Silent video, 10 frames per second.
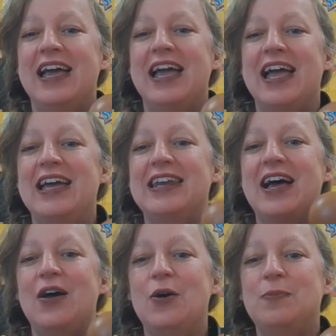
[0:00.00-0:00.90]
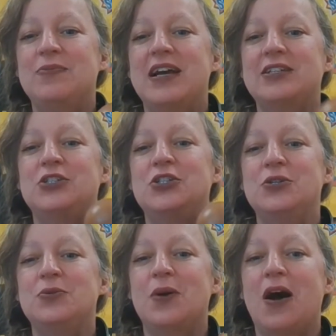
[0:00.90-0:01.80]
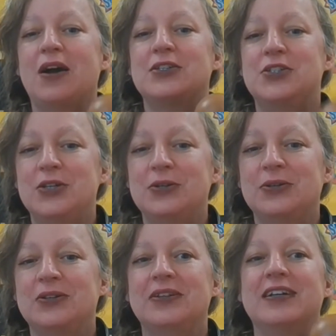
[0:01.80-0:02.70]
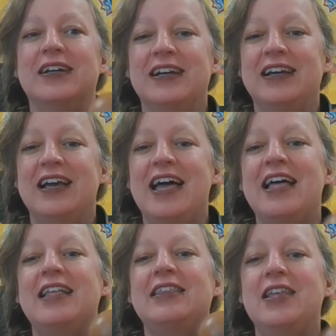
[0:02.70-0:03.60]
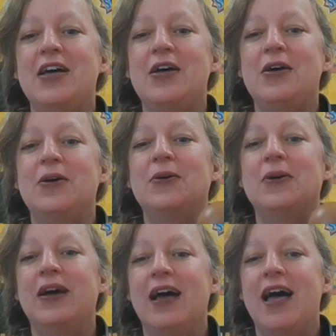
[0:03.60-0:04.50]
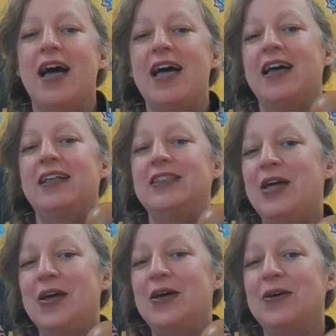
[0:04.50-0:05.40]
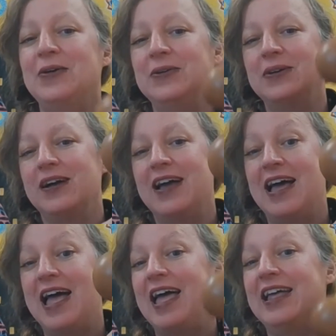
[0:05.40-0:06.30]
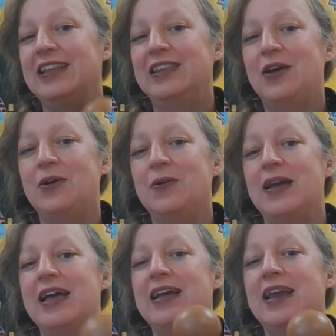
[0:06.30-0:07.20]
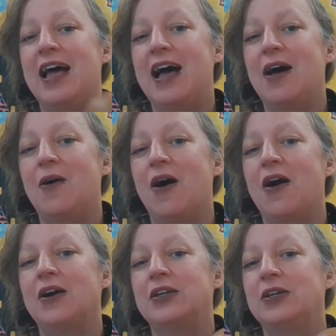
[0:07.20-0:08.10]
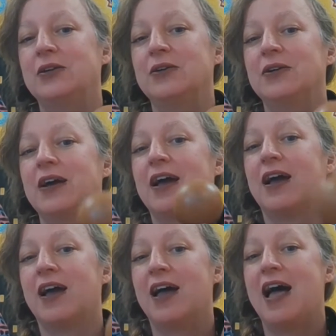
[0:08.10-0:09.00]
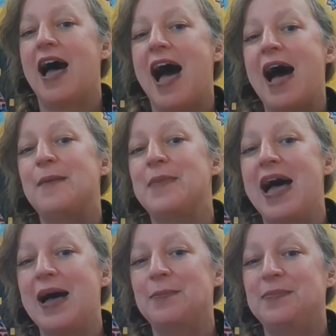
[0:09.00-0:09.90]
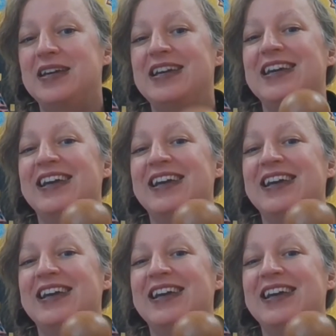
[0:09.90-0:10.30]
and I hope that you are too. Hello, hello, hello, and how are you? I'm happy,